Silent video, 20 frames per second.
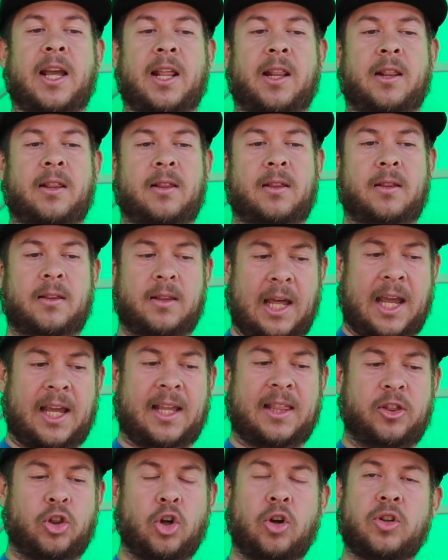And
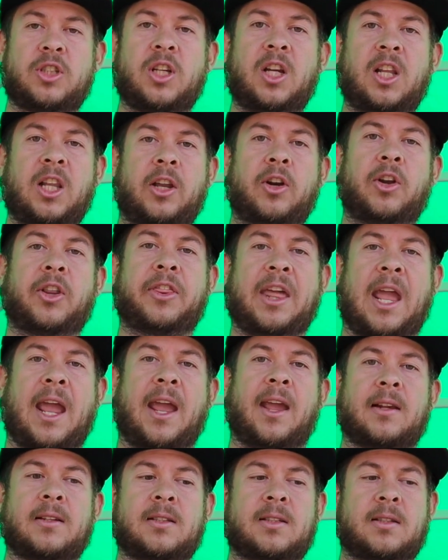like, those are little
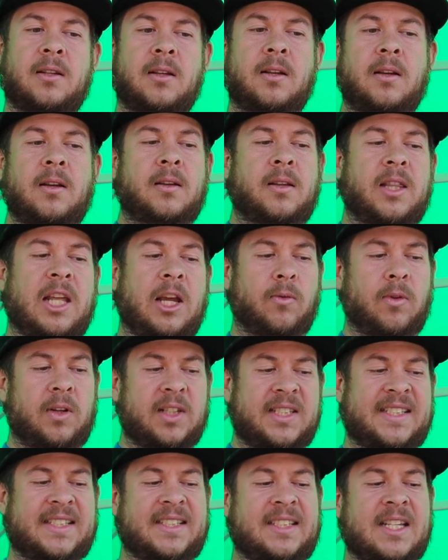things that will
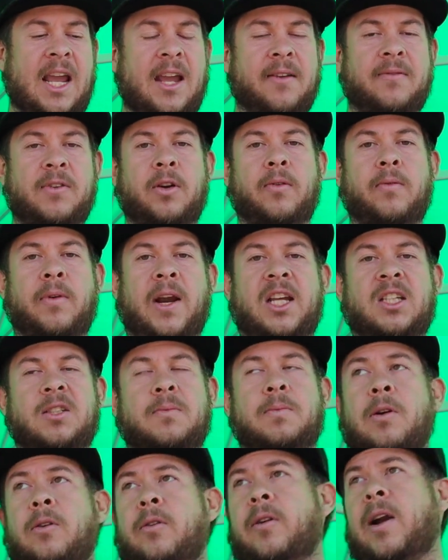save your race
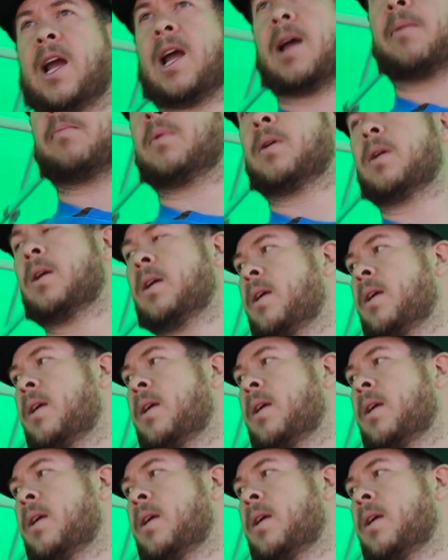program